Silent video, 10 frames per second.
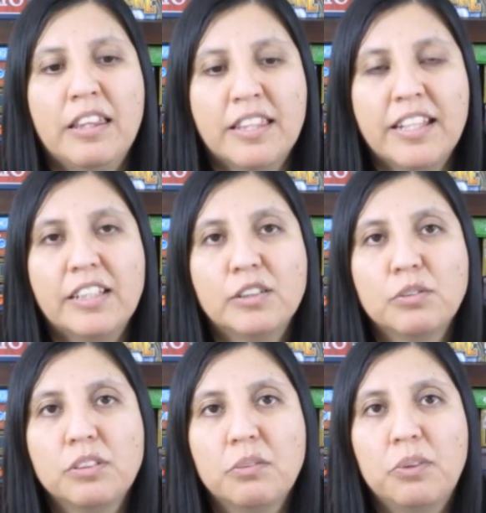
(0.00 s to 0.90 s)
things,
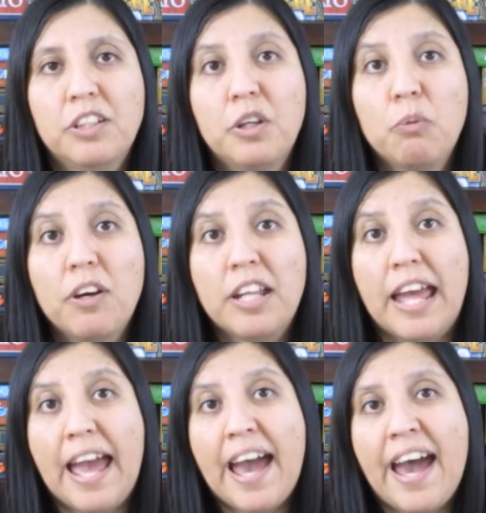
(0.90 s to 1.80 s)
whether you want
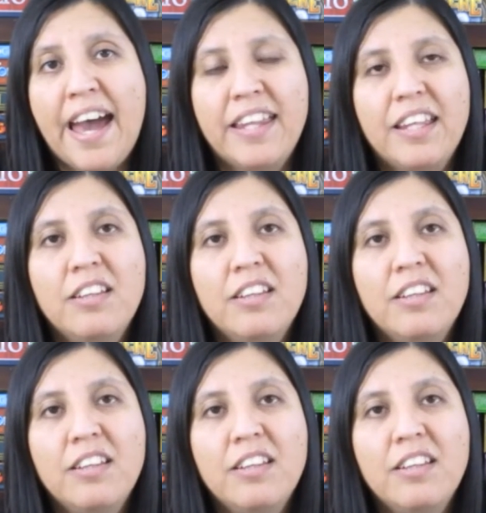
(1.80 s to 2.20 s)
to add